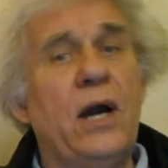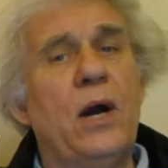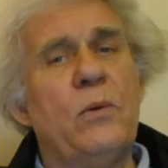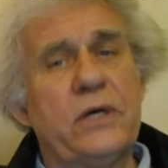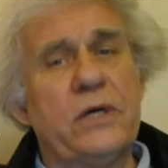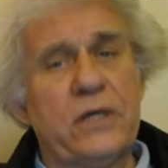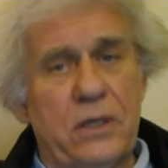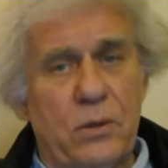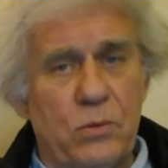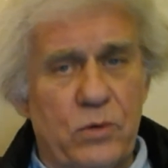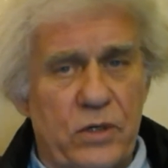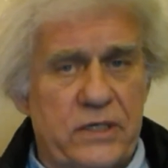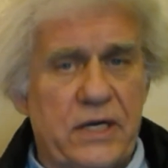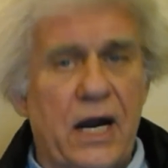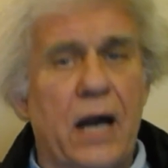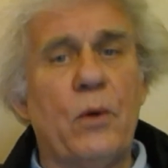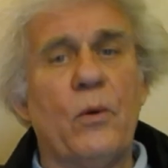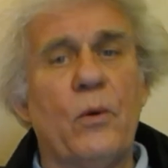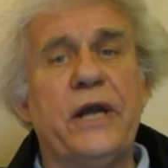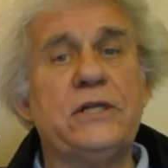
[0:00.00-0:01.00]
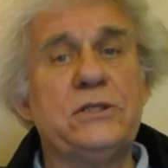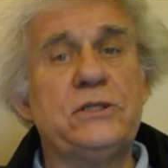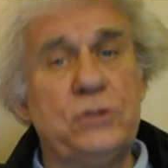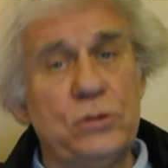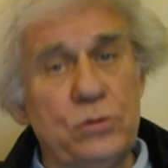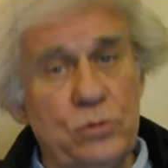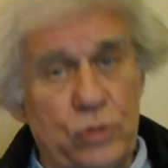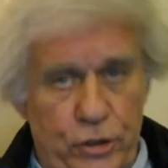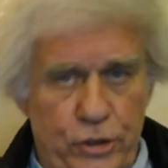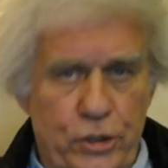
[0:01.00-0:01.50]
We're going to work our way
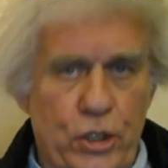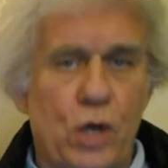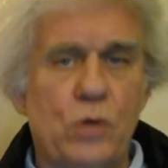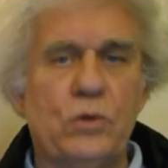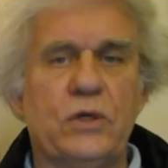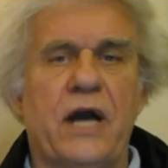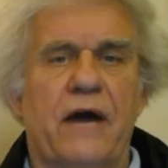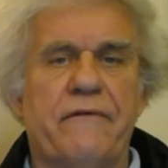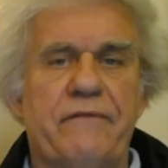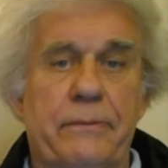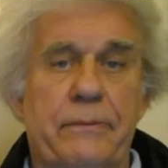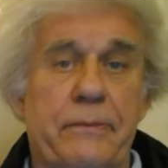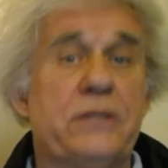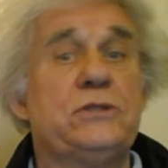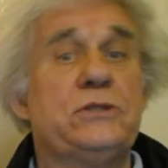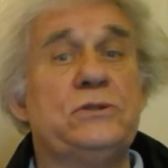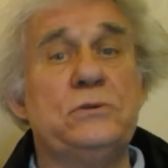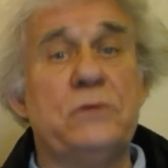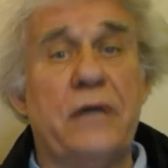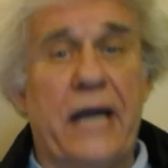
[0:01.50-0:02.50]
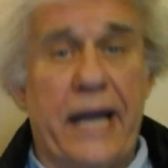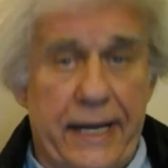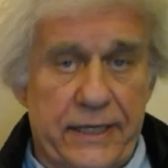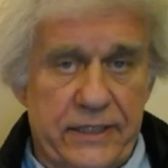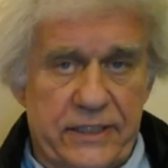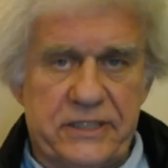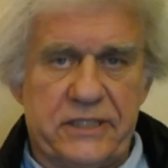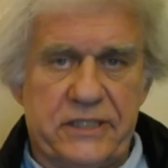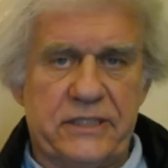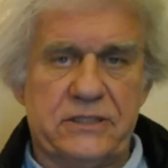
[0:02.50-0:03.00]
to no government, to
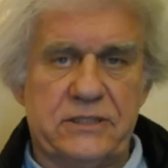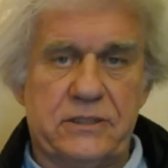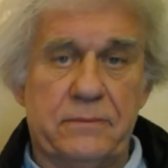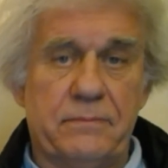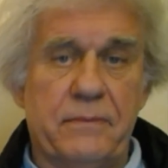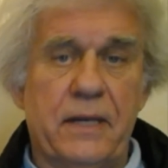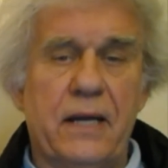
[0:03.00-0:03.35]
anarchism."